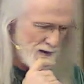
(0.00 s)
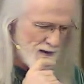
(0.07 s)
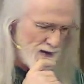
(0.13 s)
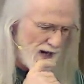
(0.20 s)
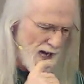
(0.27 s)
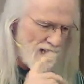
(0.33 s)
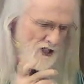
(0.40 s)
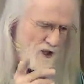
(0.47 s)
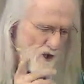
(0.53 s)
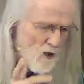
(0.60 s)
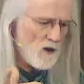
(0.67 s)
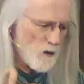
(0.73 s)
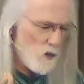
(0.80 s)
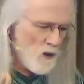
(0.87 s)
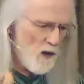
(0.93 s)
I know
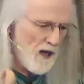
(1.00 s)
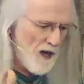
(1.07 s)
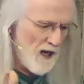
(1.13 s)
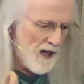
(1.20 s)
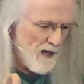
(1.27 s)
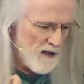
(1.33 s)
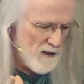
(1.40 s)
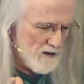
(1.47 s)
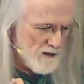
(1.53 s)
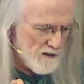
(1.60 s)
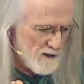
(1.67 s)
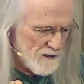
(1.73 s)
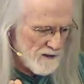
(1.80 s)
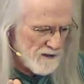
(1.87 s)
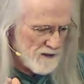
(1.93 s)
it when I
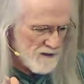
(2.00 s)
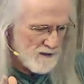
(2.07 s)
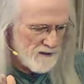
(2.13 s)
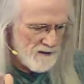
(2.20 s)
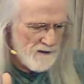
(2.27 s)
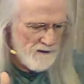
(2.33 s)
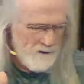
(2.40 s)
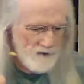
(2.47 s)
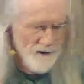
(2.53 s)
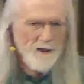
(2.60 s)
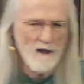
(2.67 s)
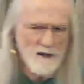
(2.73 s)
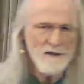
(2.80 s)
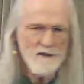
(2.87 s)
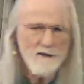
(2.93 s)
feel
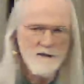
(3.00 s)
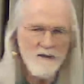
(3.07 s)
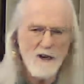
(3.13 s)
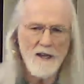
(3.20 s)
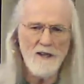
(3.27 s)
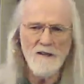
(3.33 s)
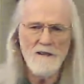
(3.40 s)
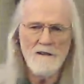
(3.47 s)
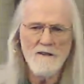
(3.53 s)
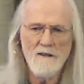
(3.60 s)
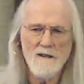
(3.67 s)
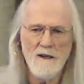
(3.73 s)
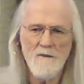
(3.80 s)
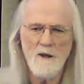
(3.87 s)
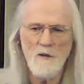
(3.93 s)
it, right?
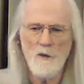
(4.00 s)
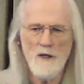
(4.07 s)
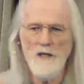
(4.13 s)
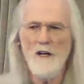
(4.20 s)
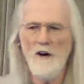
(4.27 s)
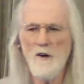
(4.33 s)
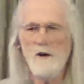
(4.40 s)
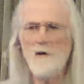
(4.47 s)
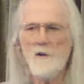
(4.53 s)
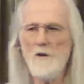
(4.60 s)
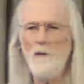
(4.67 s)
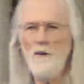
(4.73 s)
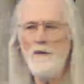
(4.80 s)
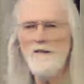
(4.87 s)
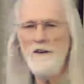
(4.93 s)
I mean, we know it when
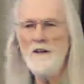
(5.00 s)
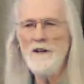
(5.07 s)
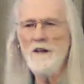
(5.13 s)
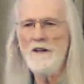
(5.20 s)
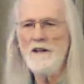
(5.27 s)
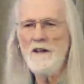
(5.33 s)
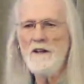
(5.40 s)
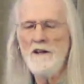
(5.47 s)
we feel it.